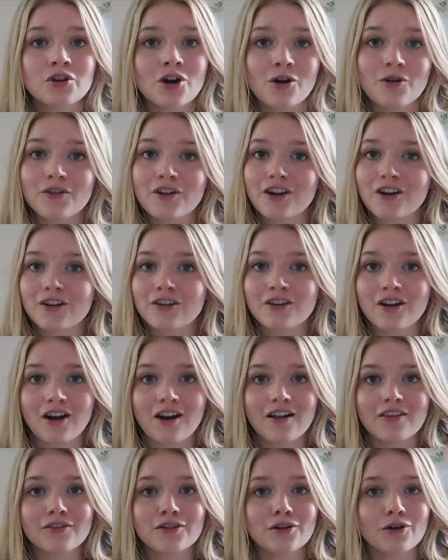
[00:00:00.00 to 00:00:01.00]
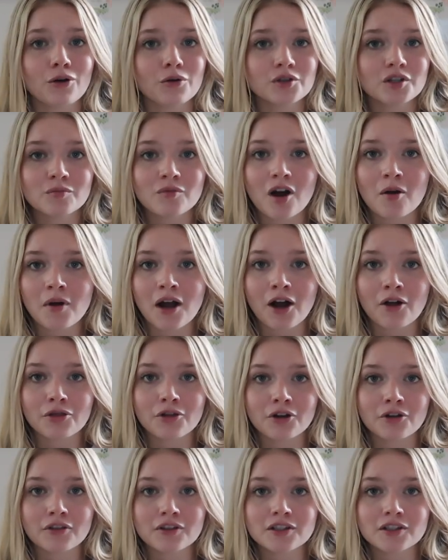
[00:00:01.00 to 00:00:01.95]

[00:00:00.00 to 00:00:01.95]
Know that you're not the only mom out there